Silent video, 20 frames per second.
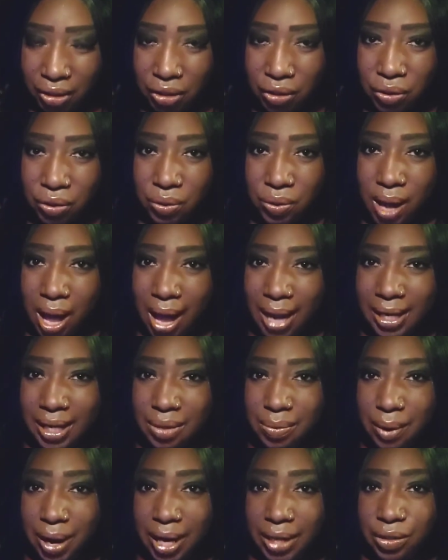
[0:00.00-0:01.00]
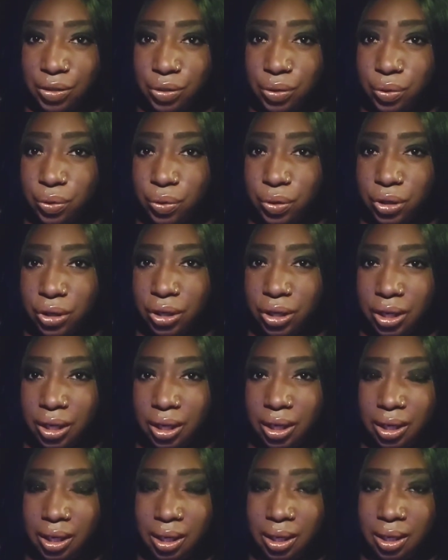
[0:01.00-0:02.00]
to Heidi Rancor.
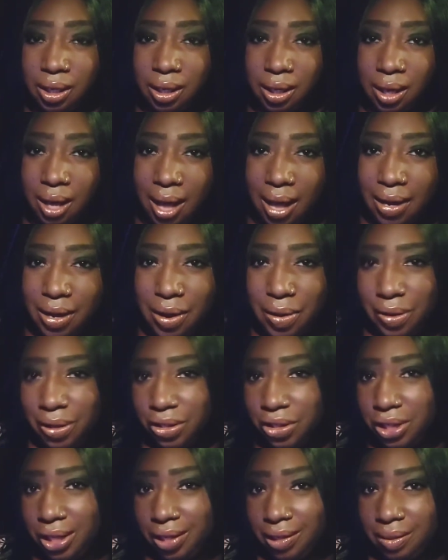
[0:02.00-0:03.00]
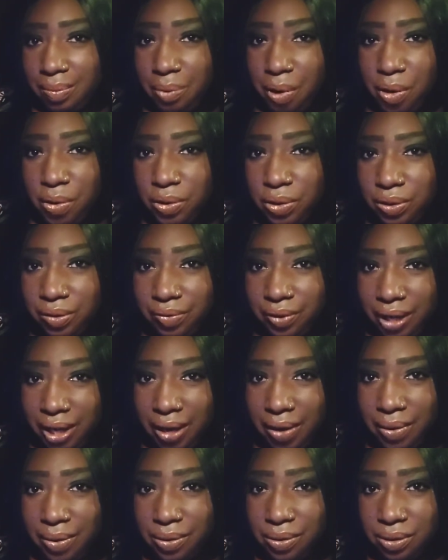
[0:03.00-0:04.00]
I know that she doesn't post her
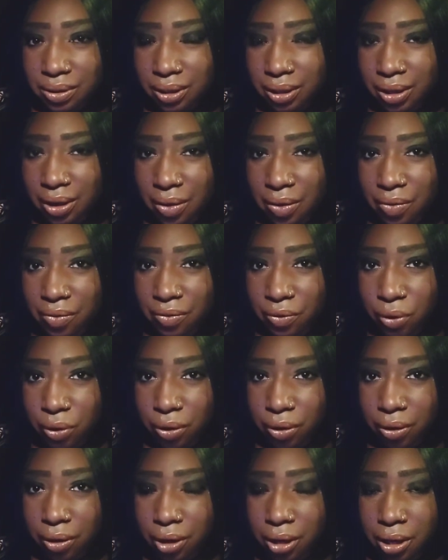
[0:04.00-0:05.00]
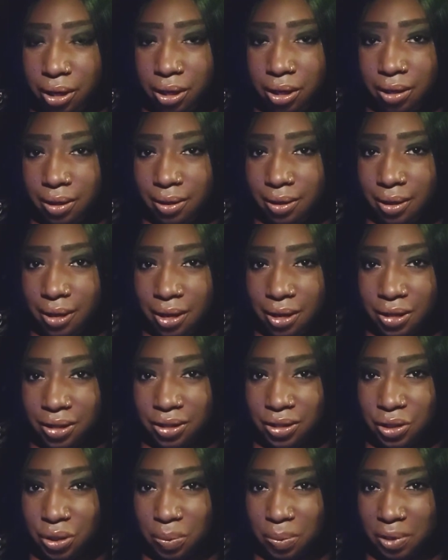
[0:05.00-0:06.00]
videos, you know, for
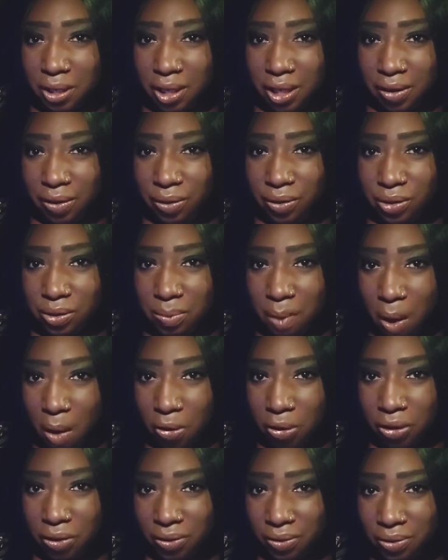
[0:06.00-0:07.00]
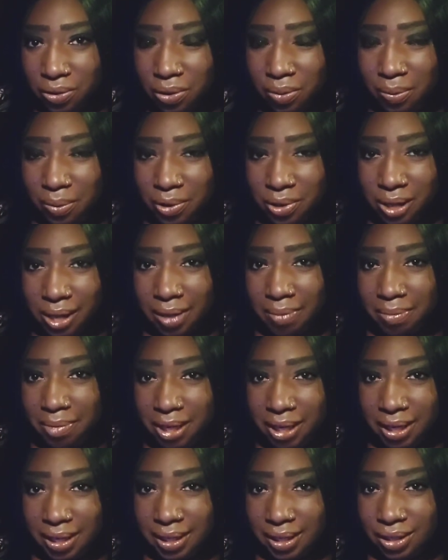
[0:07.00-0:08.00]
stupid little small YouTubers like
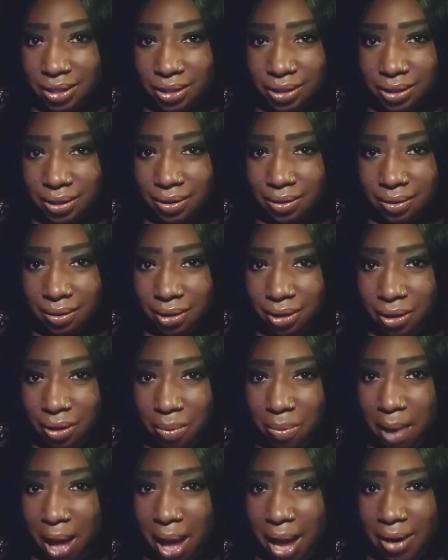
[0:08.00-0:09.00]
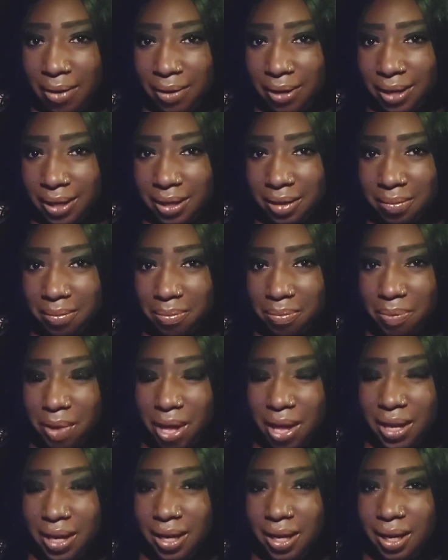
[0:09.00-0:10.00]
me to just, you know, pirate.
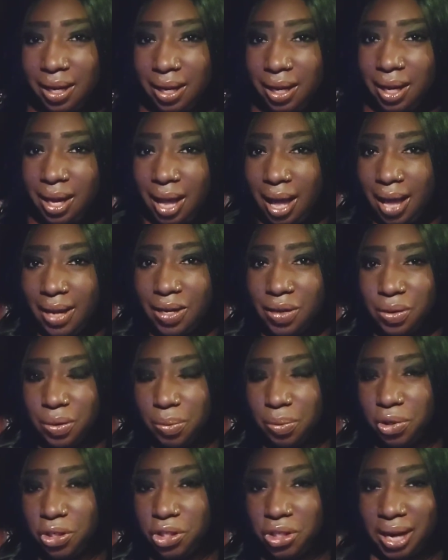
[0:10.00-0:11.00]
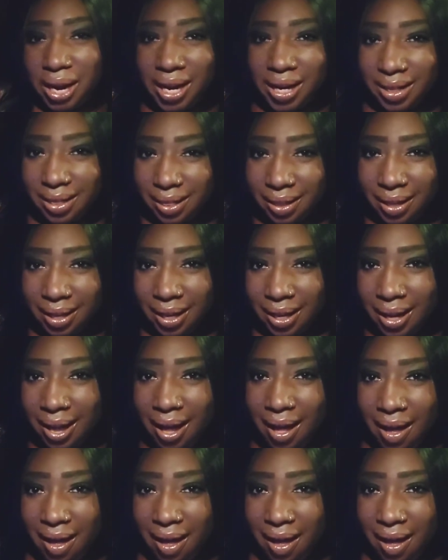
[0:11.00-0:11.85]
But I do appreciate the